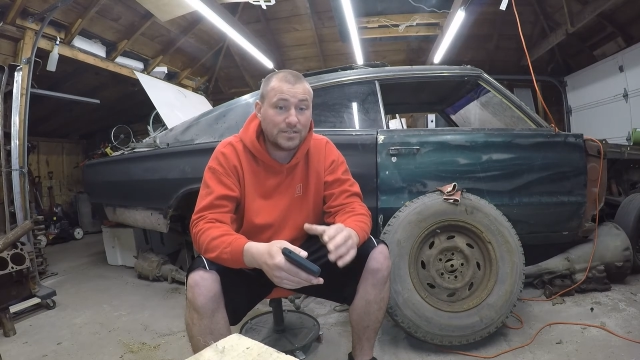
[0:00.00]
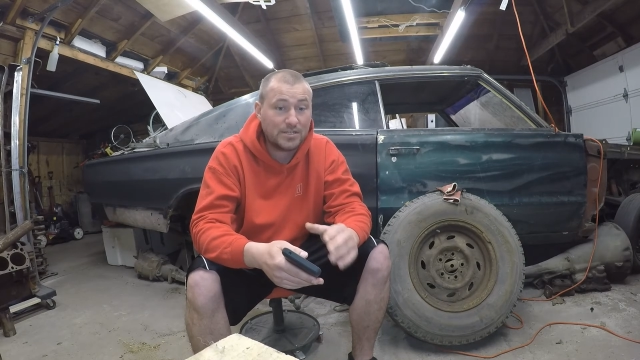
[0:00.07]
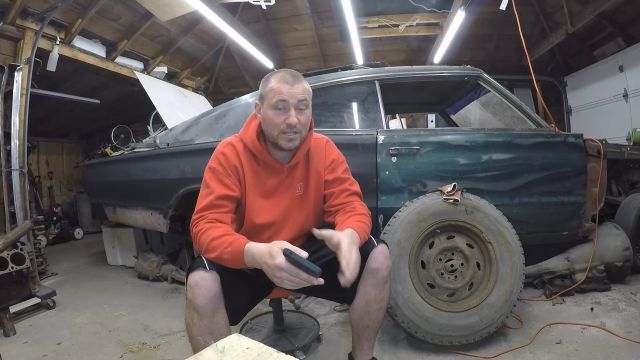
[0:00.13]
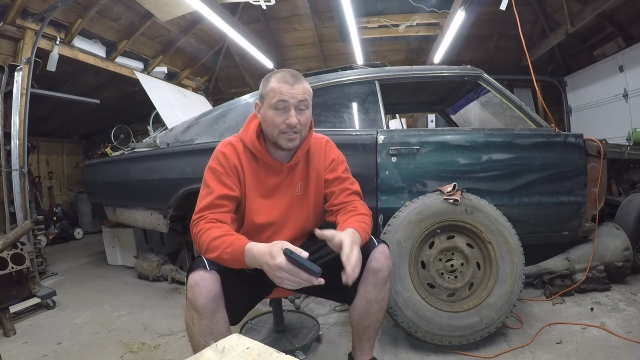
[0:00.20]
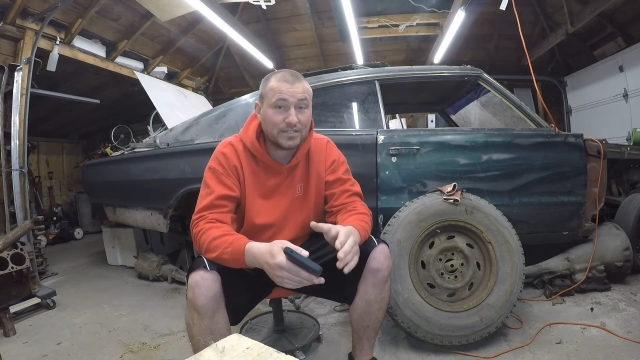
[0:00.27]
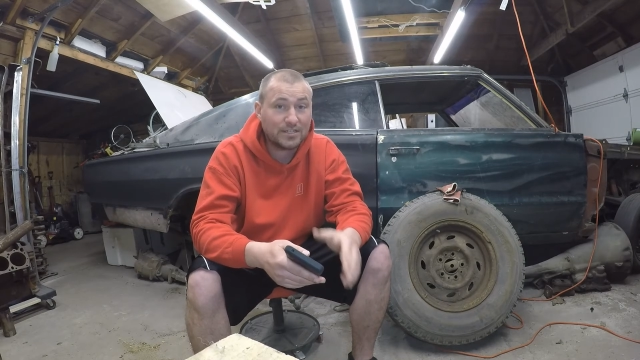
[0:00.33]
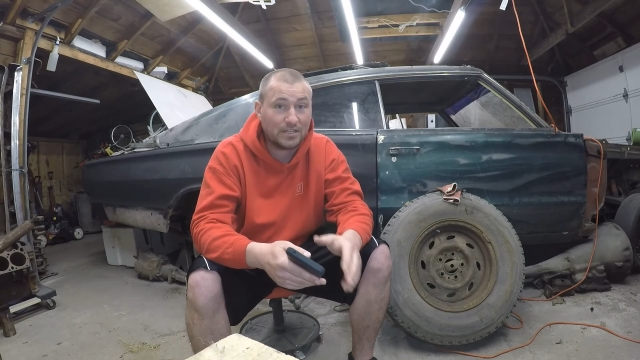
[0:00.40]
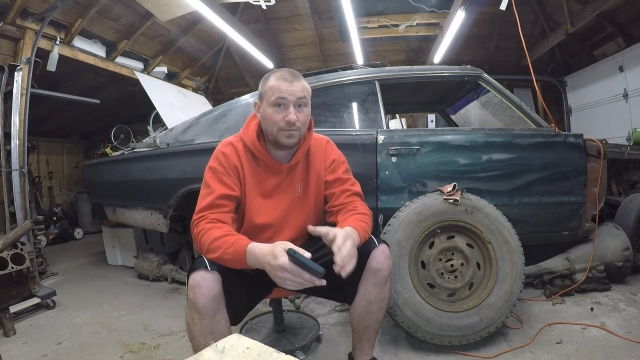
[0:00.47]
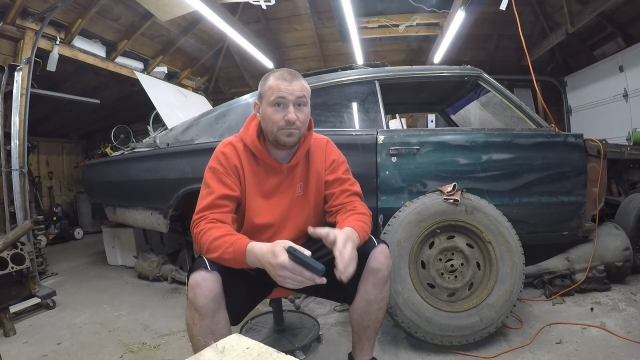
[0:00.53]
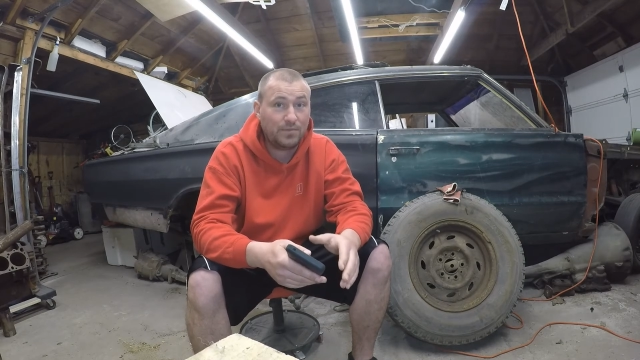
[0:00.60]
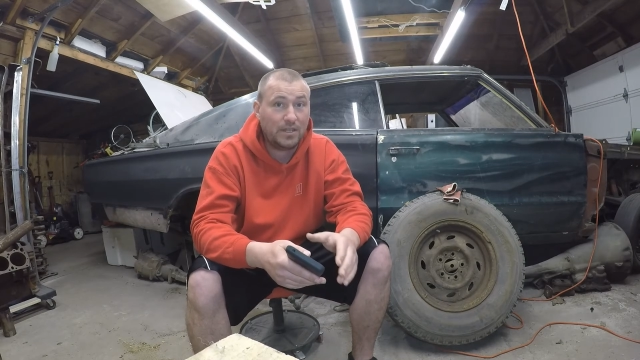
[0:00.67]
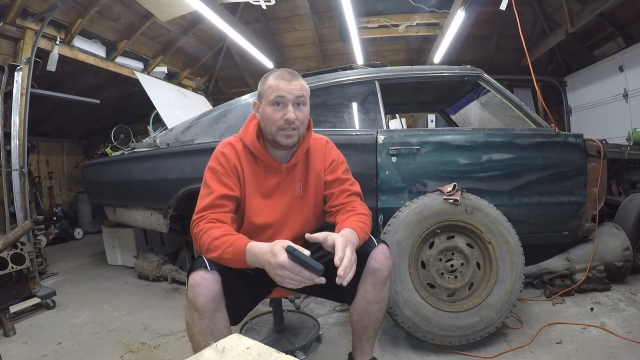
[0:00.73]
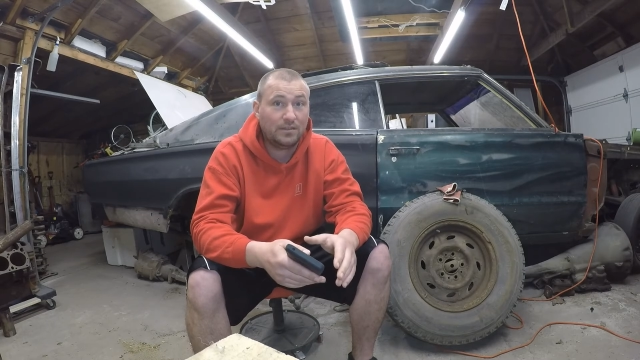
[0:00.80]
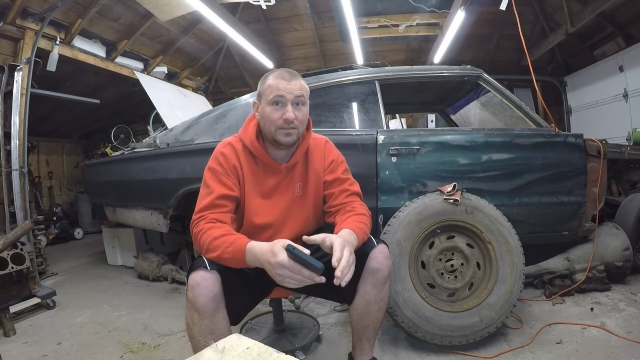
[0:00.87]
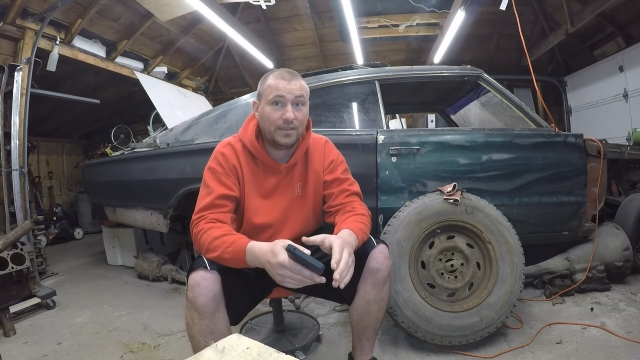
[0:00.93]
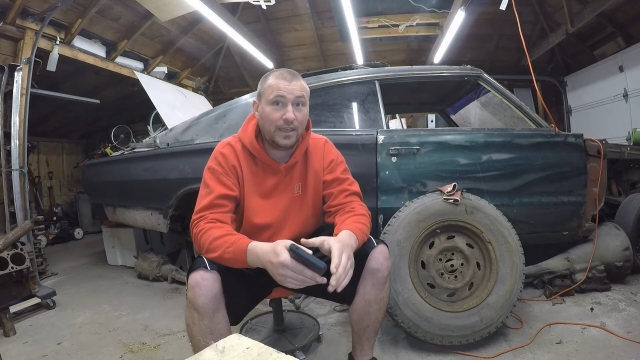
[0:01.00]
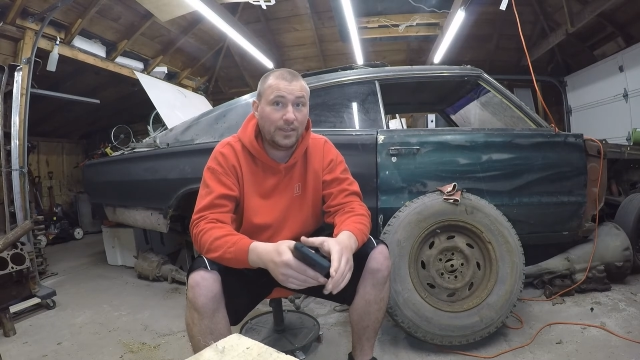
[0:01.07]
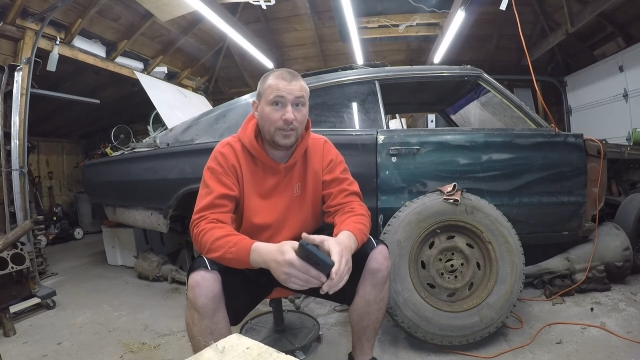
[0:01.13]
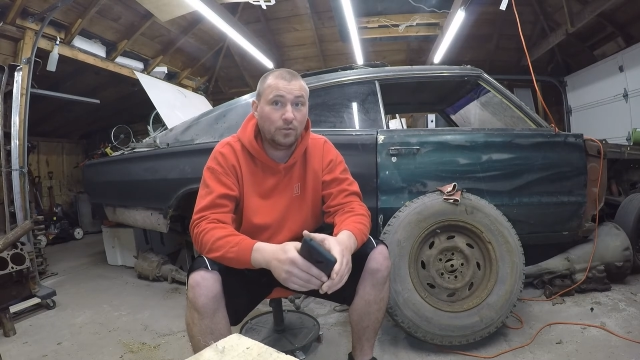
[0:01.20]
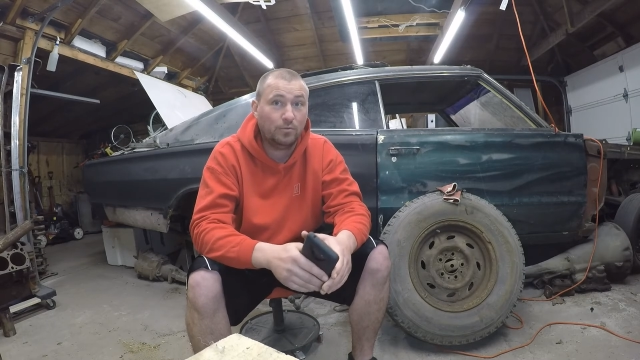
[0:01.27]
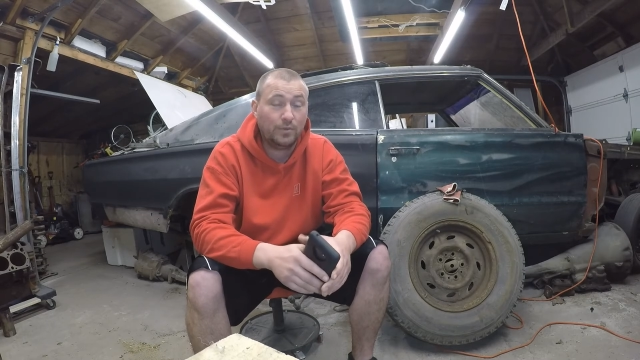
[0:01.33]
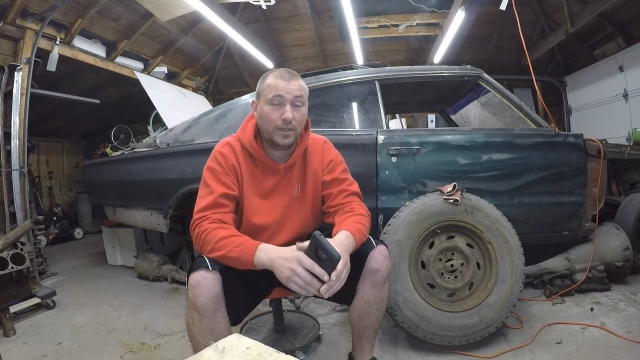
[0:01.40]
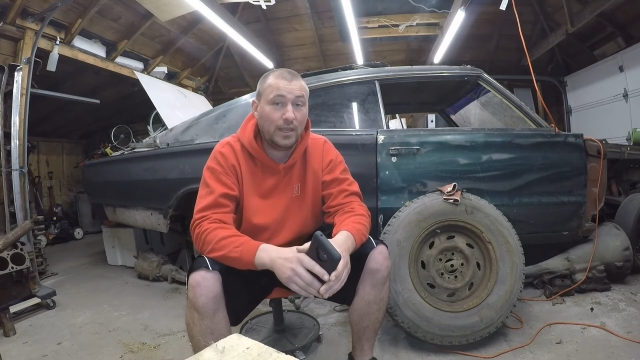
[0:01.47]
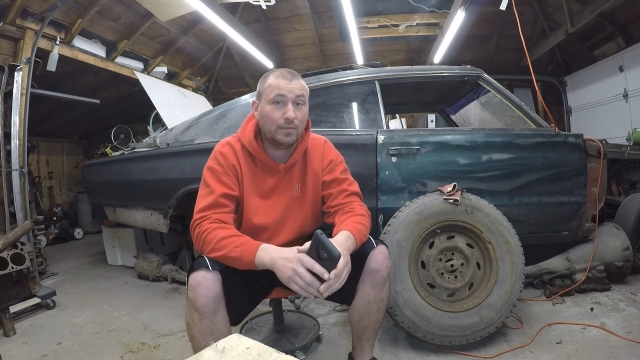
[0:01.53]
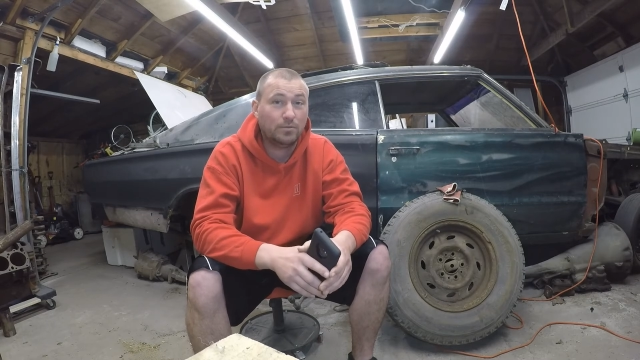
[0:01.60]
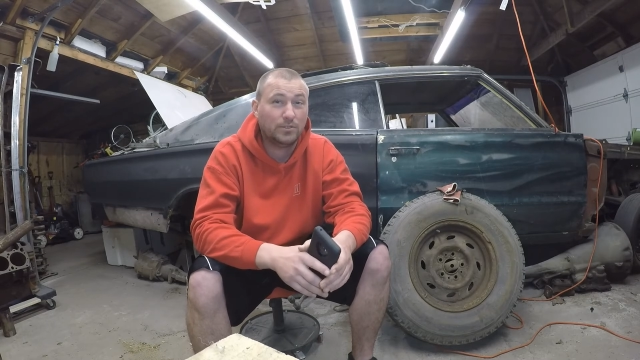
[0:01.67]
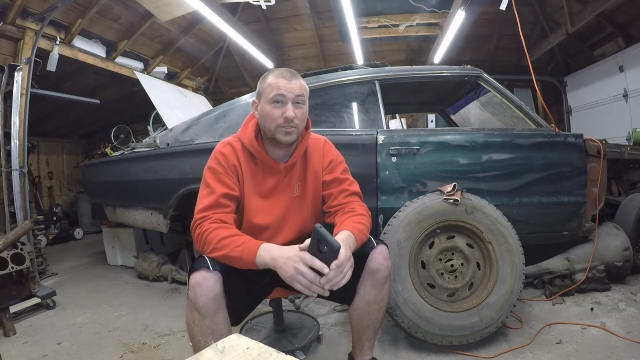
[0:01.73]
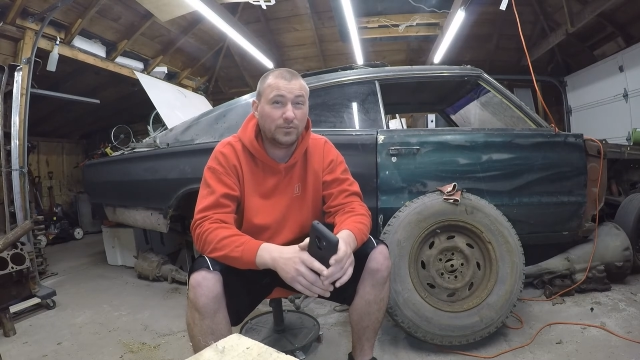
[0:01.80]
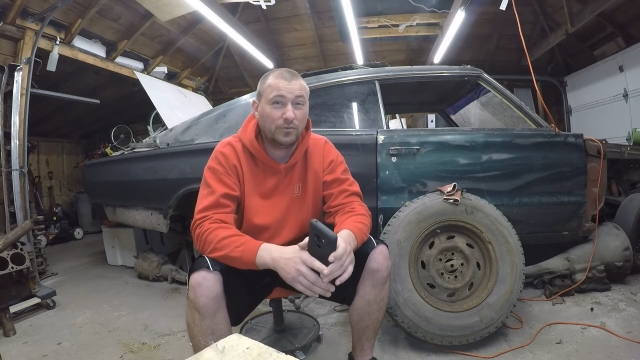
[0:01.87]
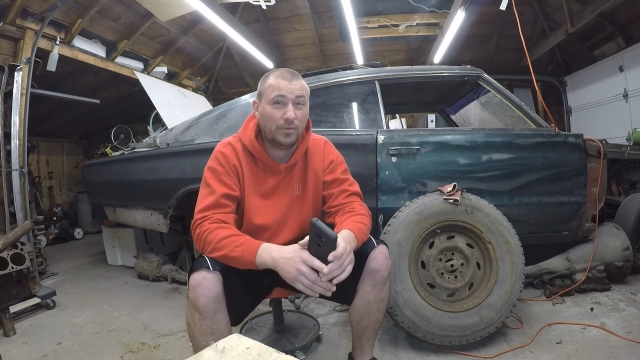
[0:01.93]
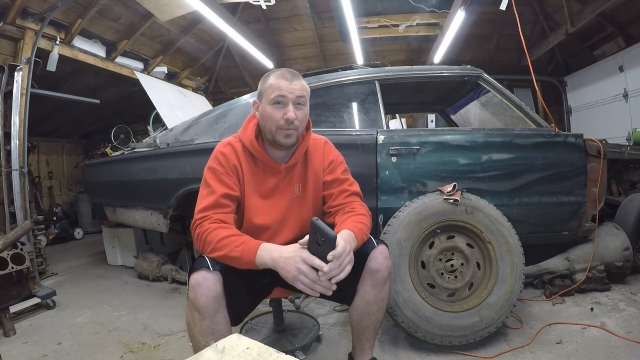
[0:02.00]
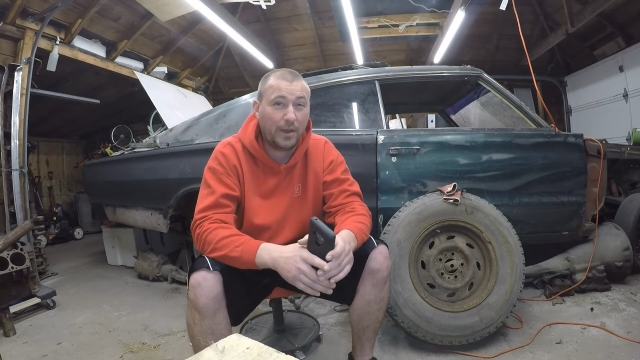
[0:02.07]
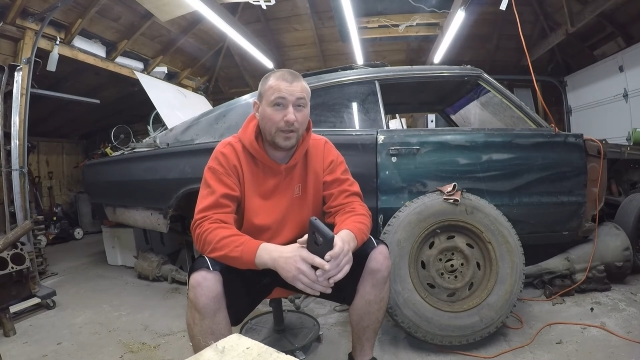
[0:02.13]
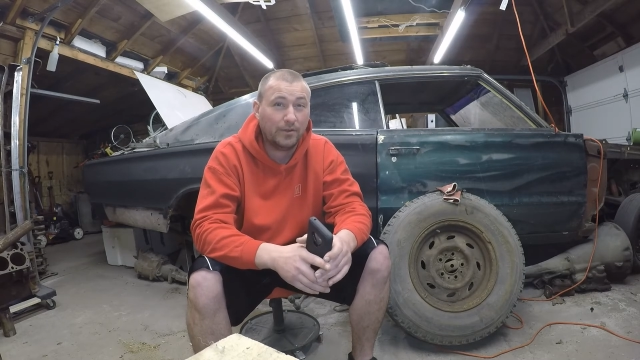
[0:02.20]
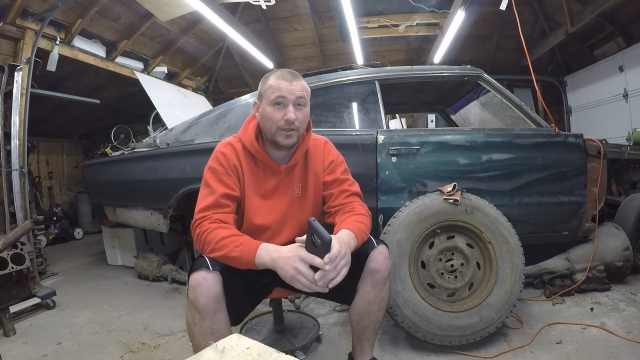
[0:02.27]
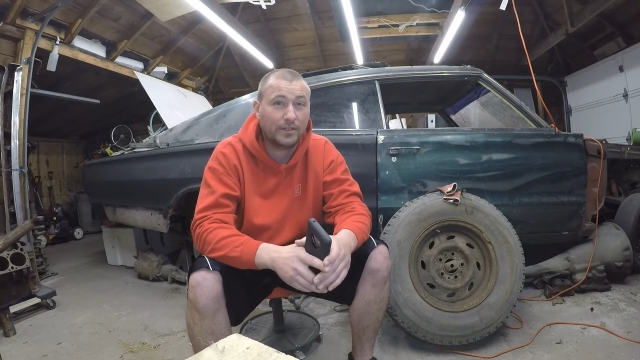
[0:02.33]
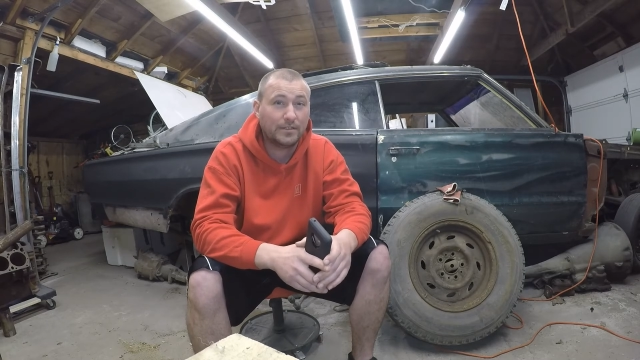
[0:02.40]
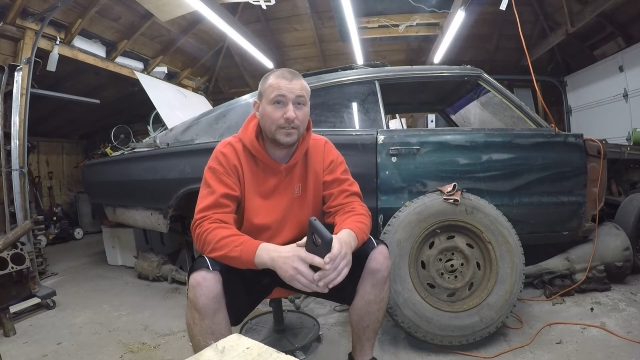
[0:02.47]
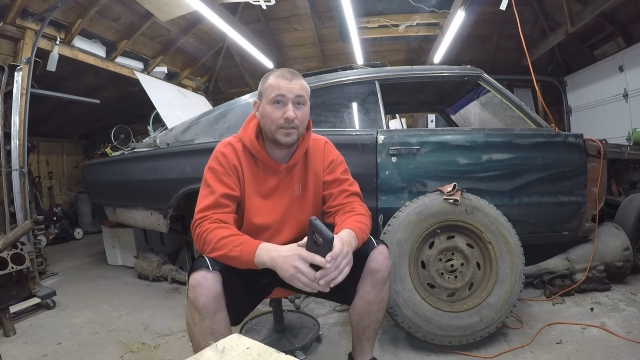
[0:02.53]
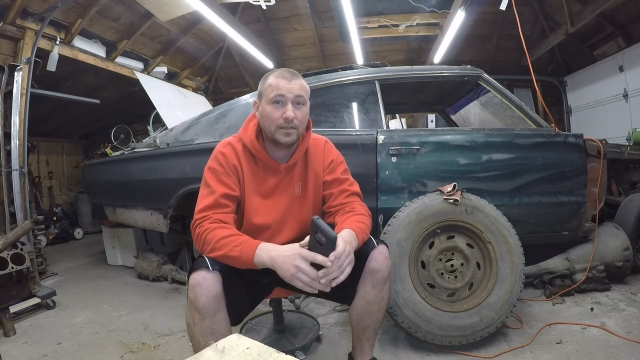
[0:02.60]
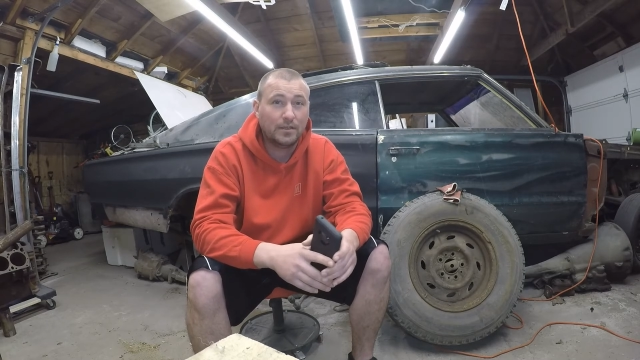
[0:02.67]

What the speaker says: doesn't mean that you'll be able to repair it.